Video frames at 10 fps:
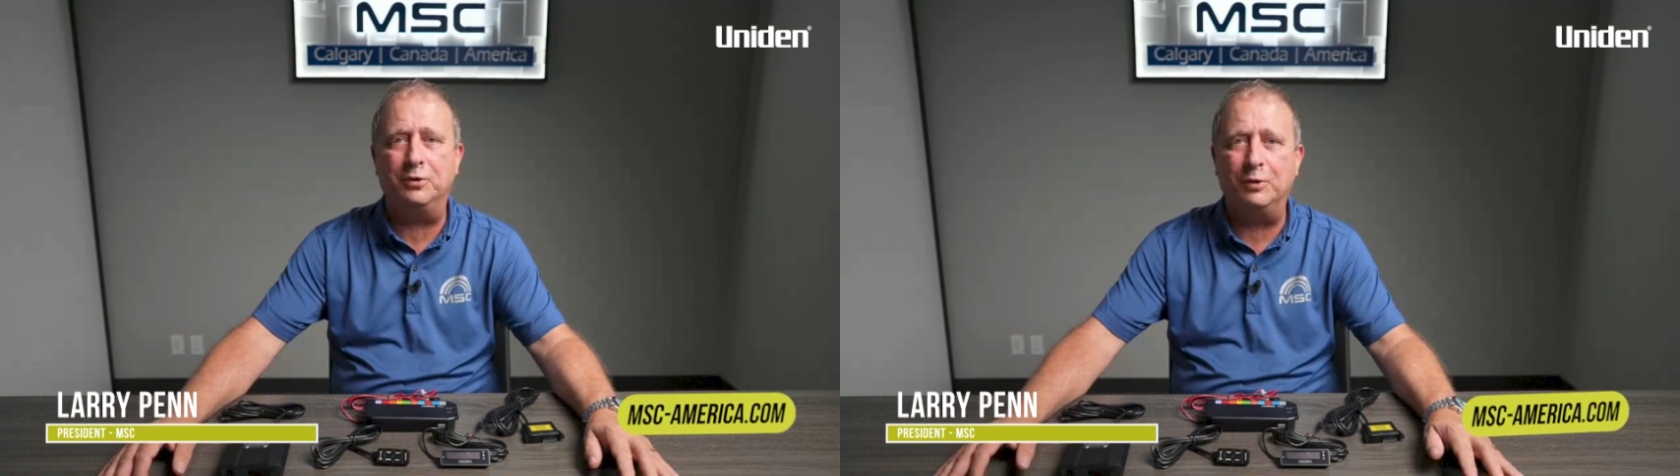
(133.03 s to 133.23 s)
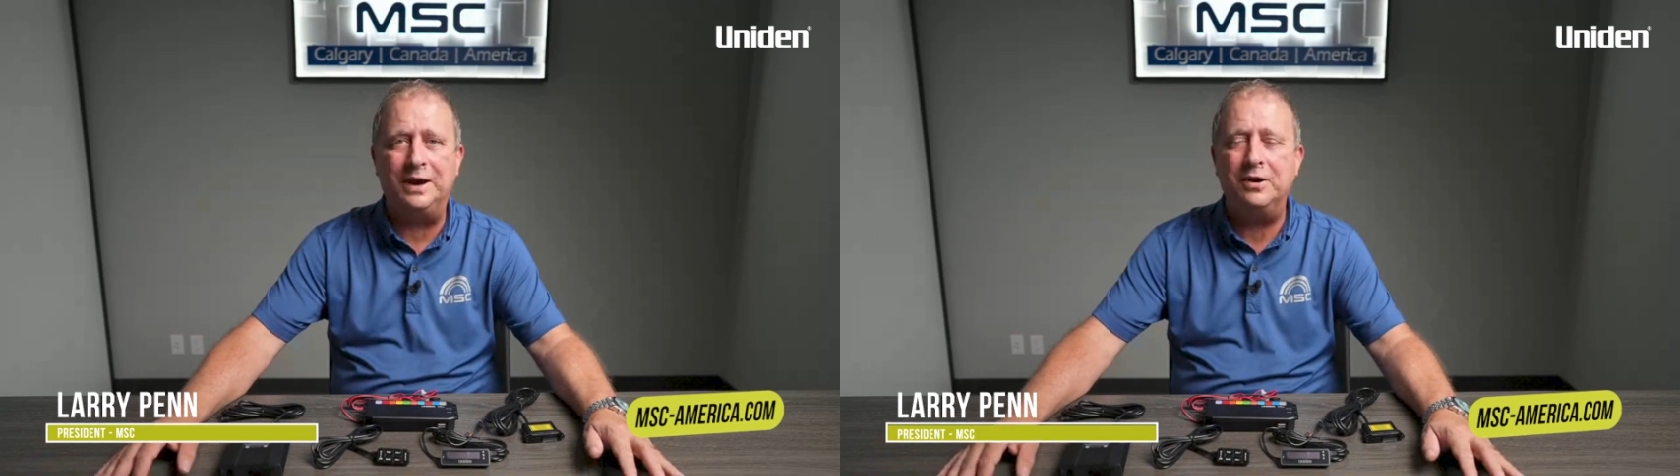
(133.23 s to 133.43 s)

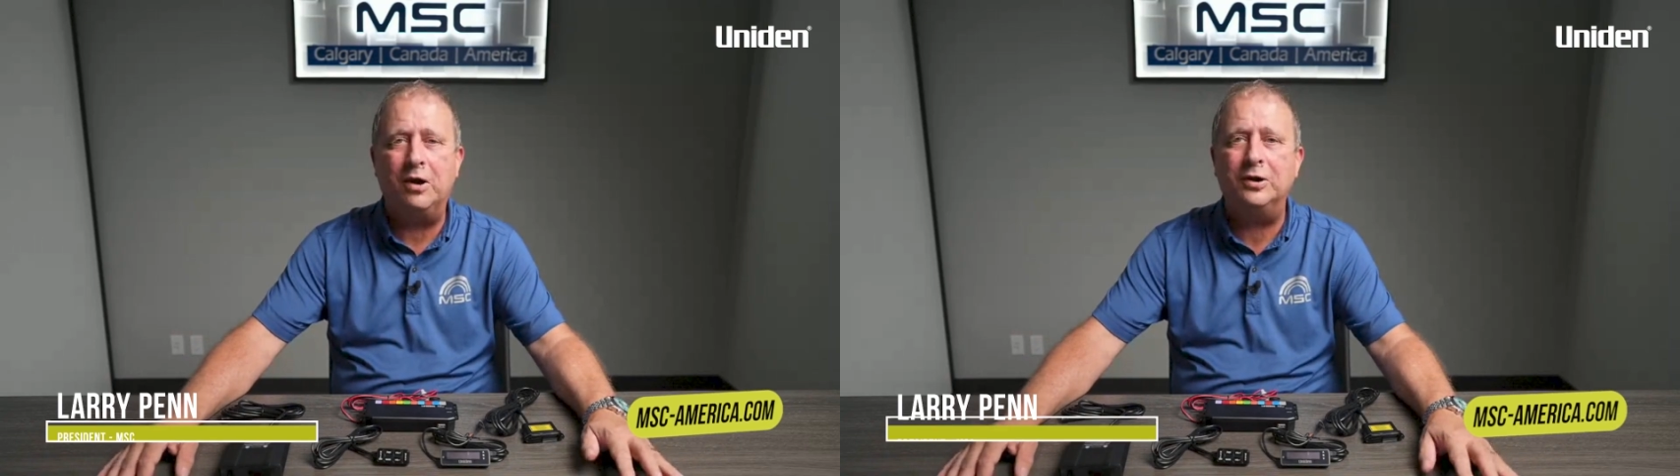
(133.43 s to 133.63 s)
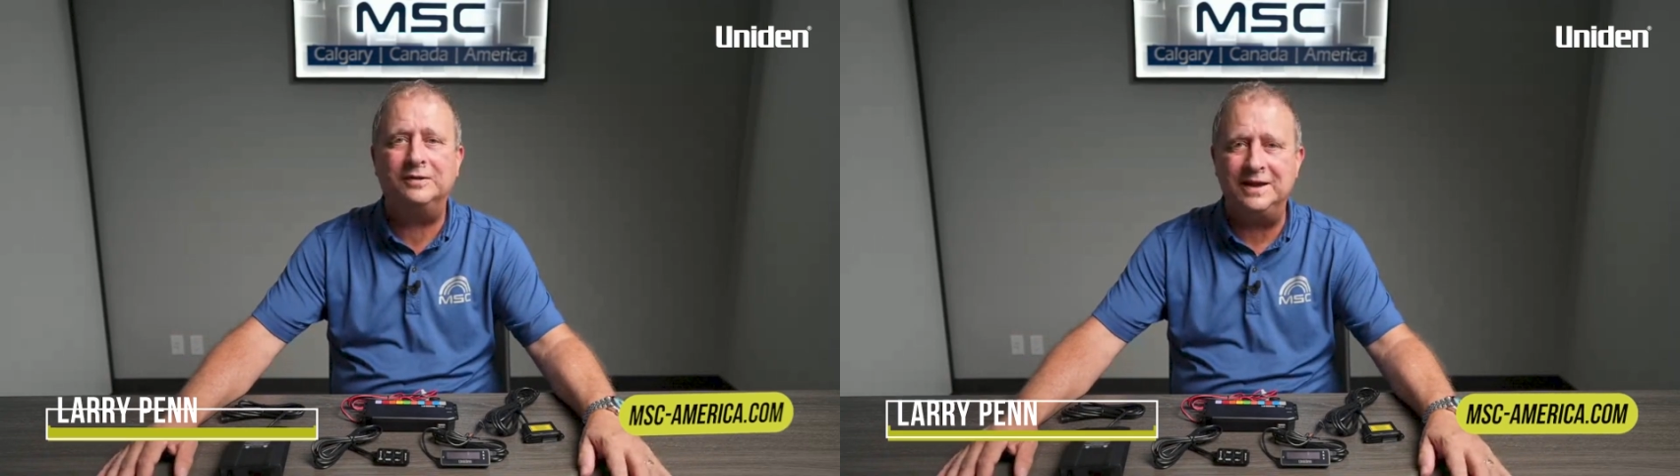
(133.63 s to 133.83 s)
radar
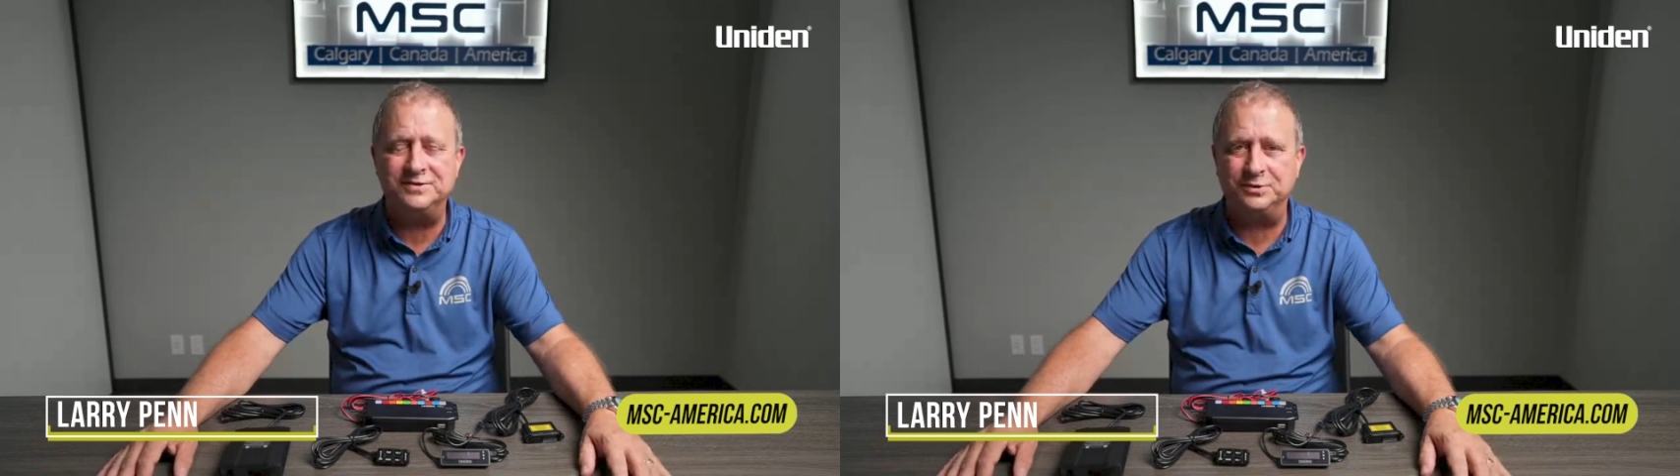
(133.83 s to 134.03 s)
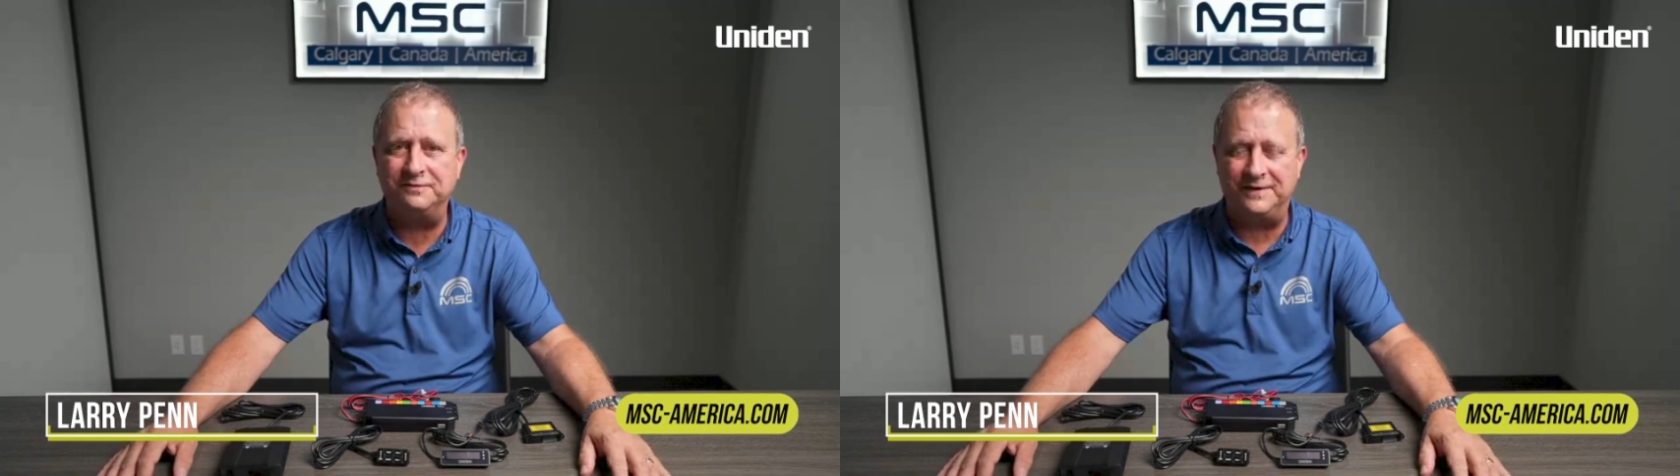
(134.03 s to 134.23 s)
and laser
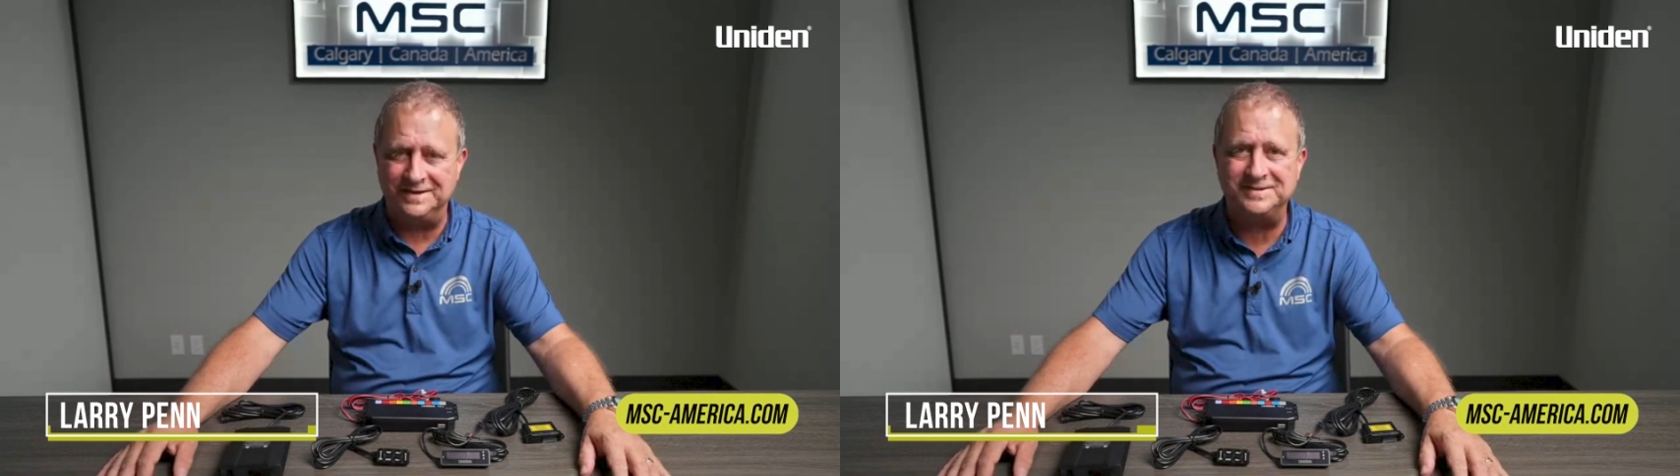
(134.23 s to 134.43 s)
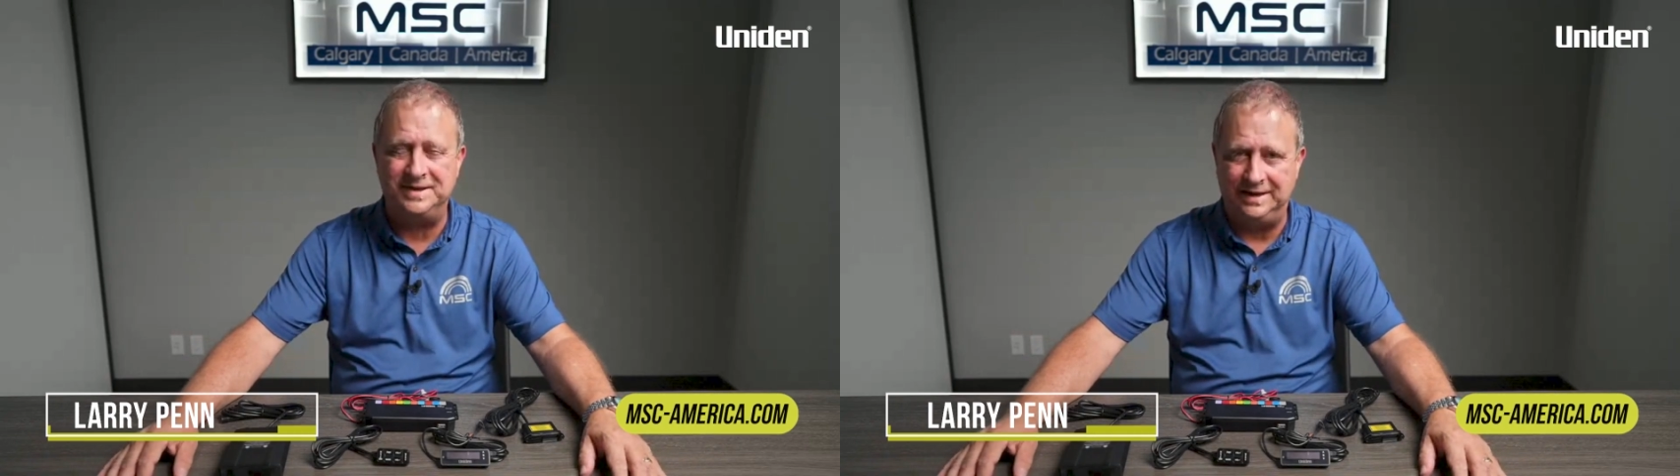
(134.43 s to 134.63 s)

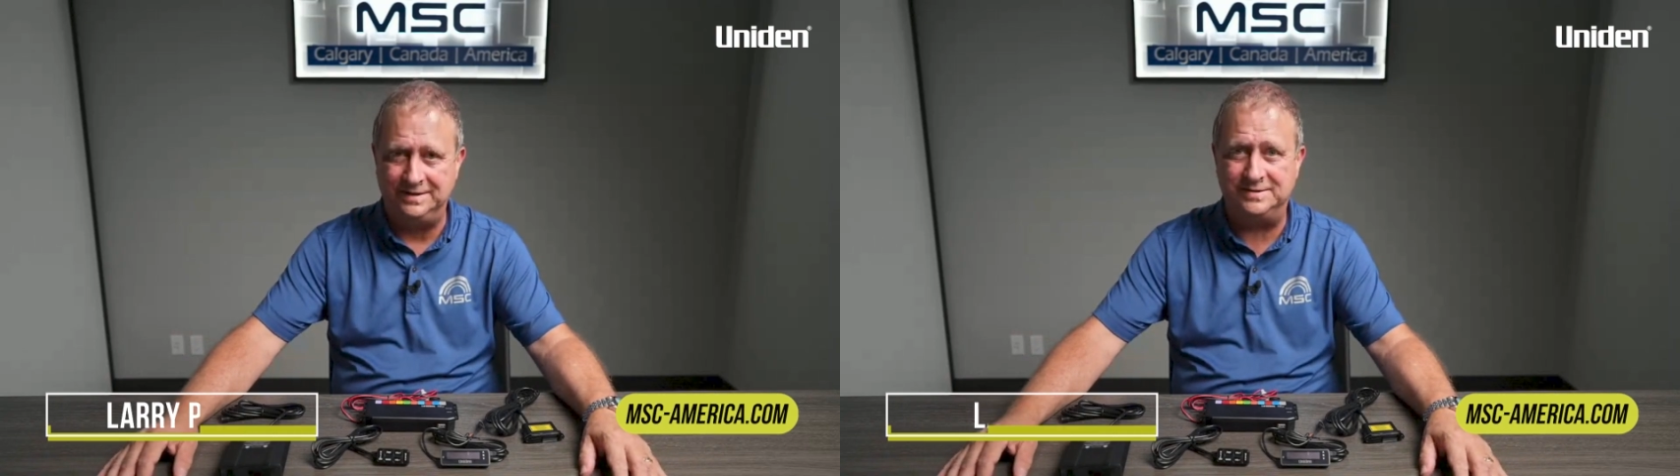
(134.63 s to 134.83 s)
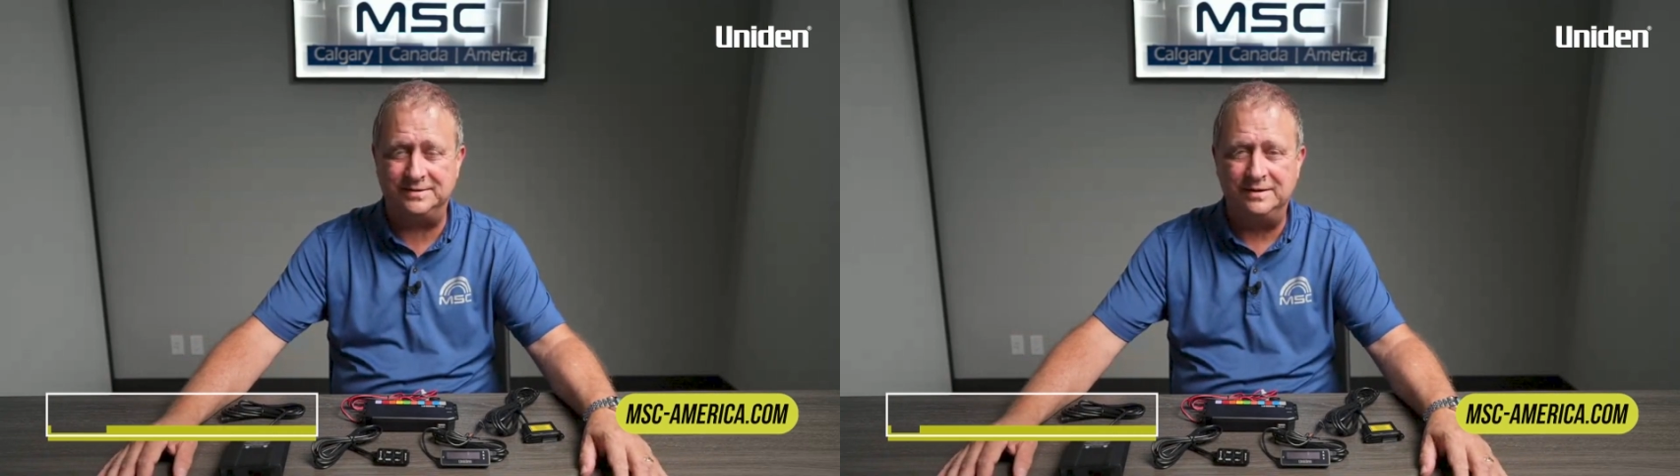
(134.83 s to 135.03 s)
defense
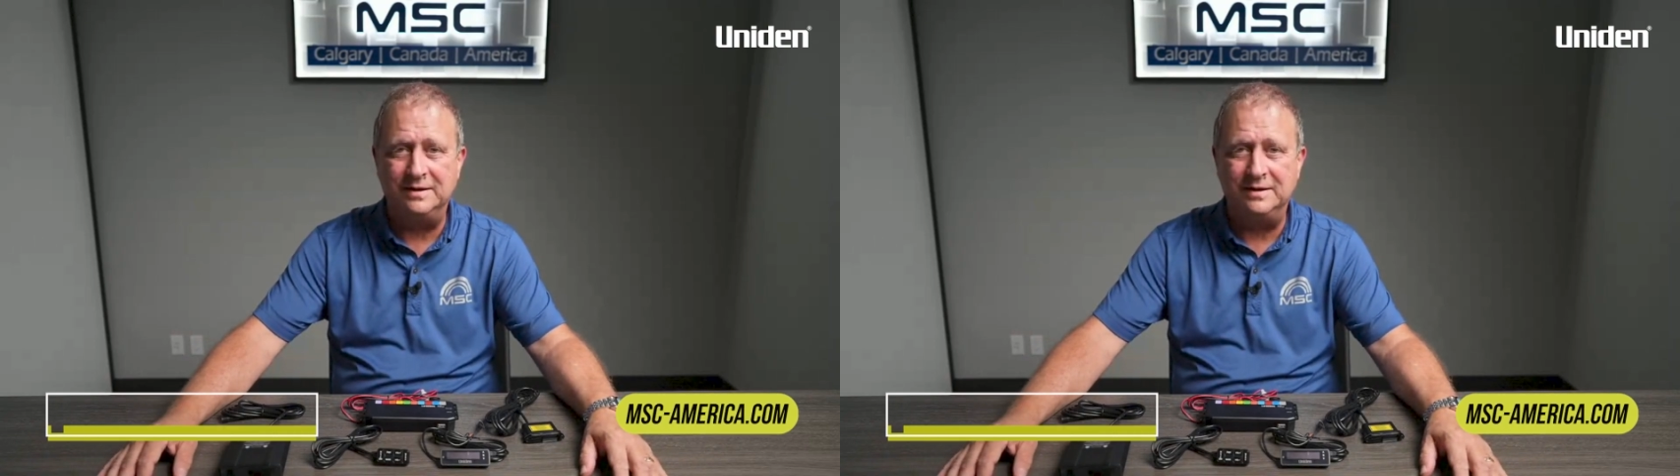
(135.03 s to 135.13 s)
needs.